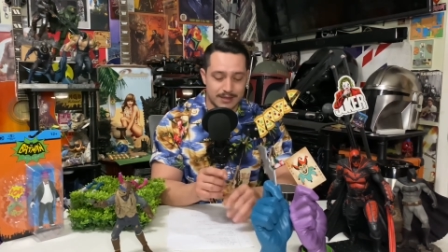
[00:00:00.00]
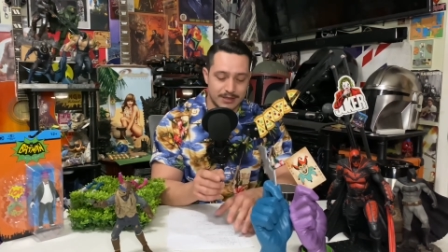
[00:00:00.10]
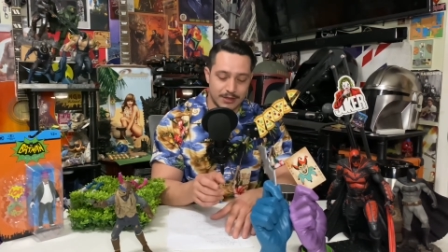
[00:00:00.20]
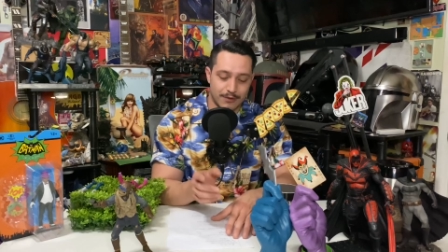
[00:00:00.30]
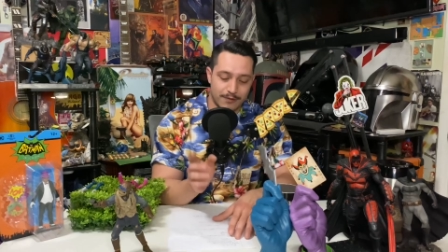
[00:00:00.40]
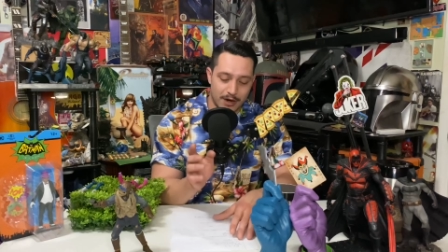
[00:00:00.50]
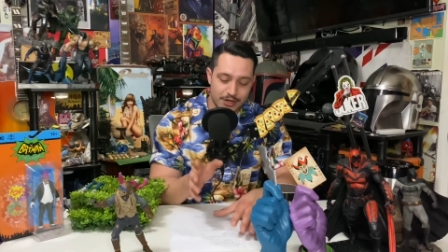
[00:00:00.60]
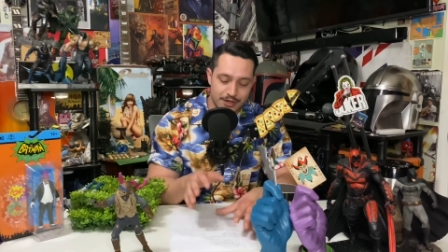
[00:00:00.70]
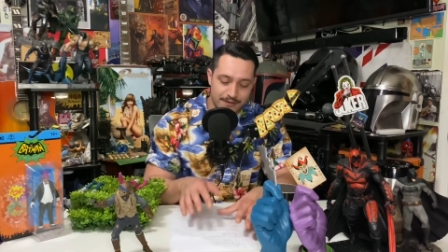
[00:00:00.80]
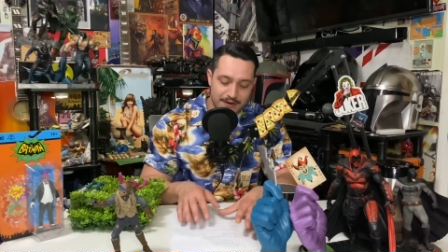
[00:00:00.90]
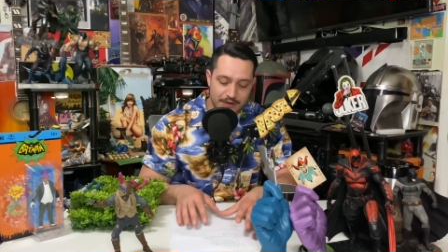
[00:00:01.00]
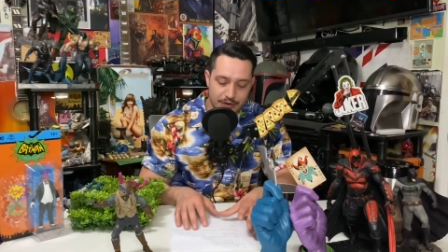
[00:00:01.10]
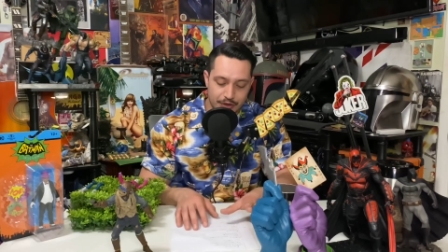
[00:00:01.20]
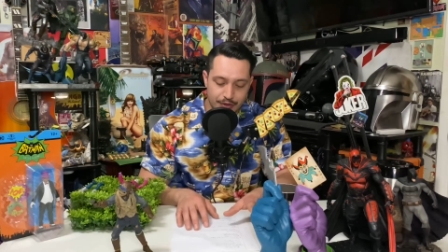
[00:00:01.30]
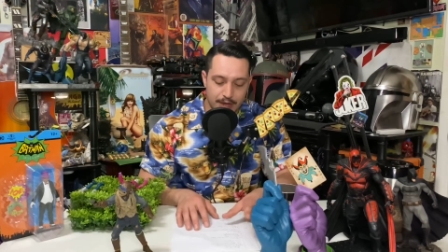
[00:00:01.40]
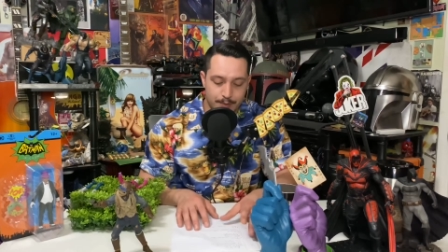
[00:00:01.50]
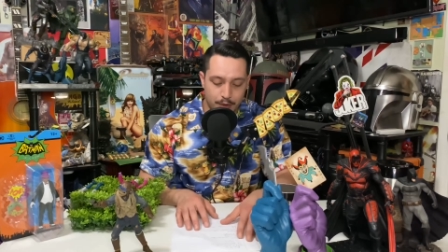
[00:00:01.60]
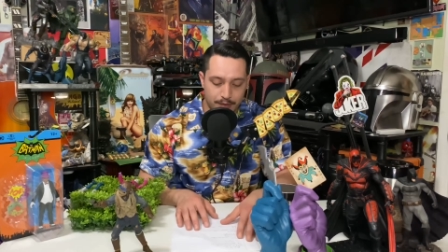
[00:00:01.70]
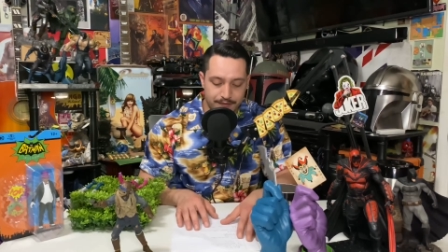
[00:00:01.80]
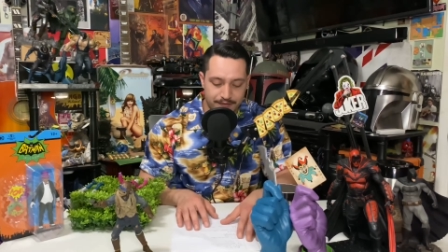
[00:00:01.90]
So for 150 you do get
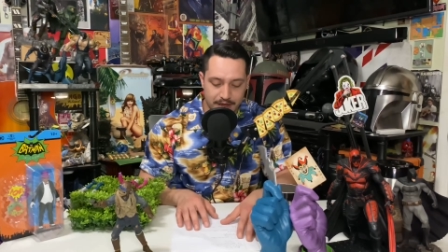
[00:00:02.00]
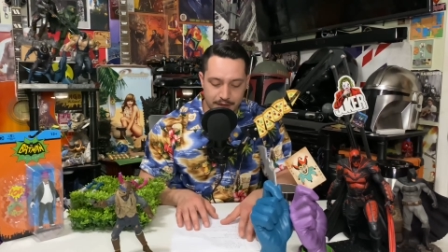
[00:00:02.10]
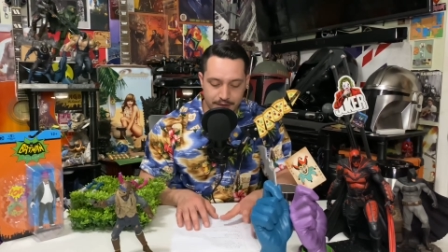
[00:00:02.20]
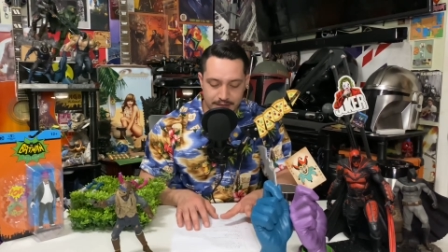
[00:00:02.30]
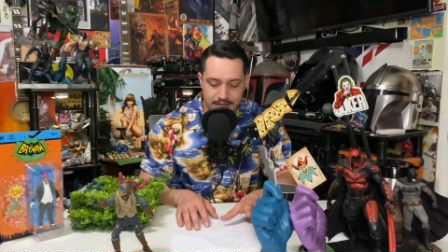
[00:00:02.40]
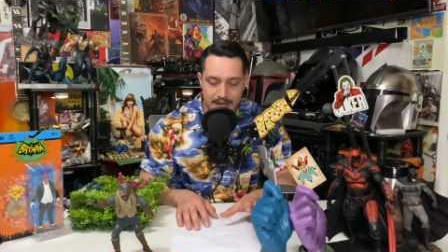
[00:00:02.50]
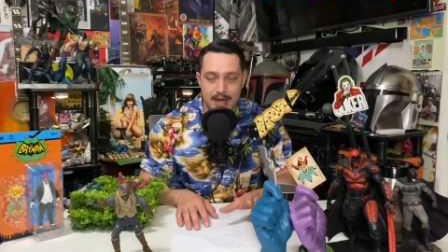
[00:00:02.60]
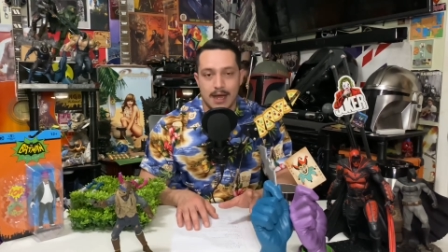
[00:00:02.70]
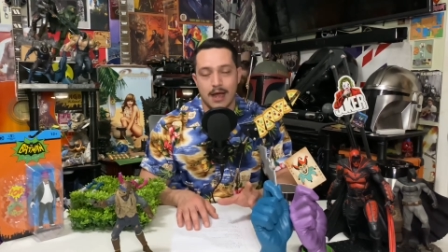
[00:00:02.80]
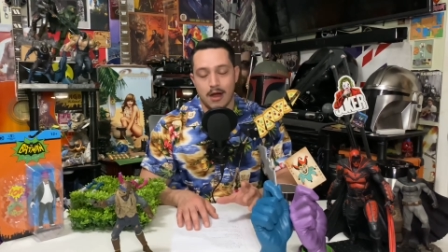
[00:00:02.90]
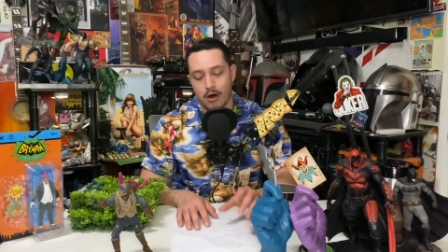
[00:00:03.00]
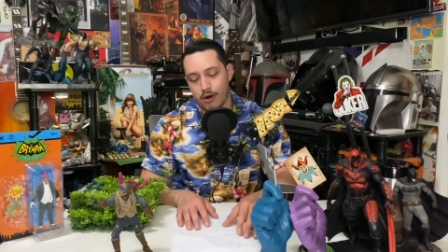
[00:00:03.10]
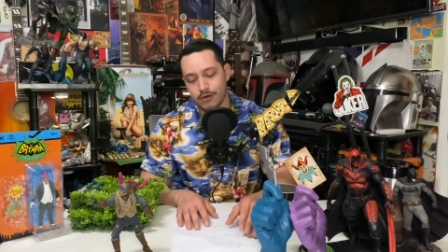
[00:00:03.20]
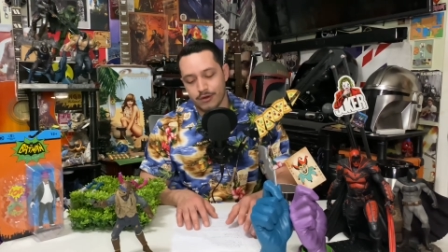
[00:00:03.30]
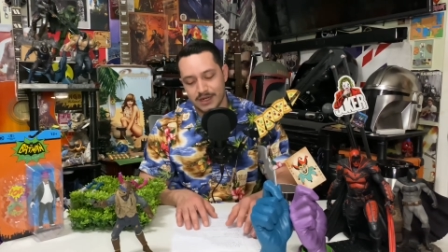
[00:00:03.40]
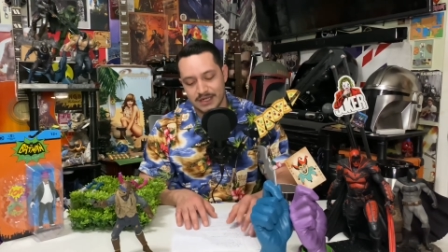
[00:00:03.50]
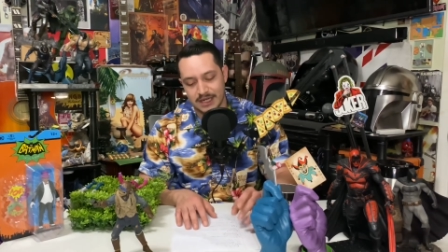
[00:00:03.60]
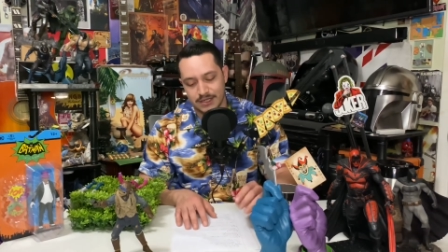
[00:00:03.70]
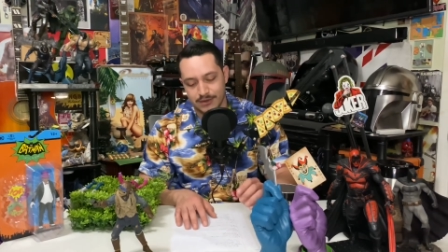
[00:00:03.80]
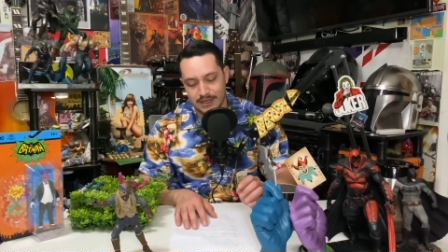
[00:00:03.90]
both figures, all their
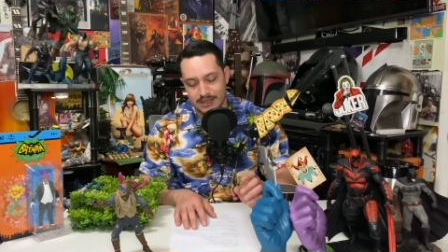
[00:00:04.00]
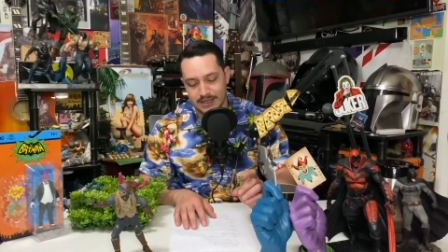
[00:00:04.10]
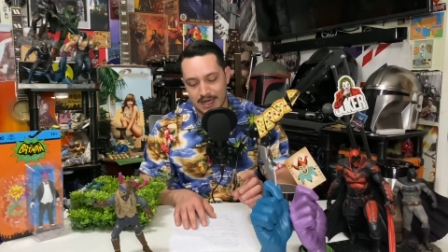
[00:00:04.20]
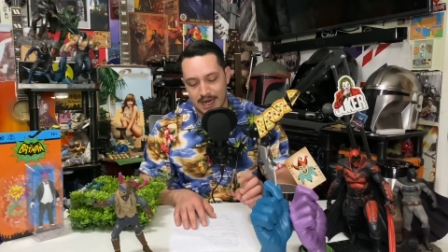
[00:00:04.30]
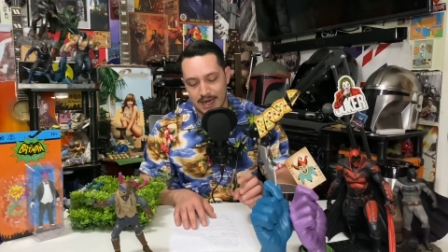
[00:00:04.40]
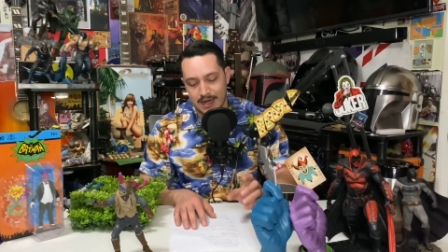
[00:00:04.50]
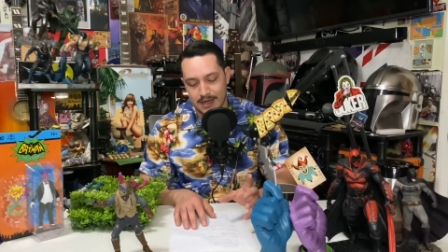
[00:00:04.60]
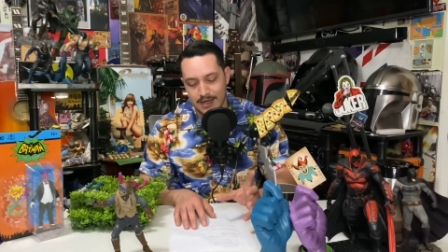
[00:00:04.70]
accessories, and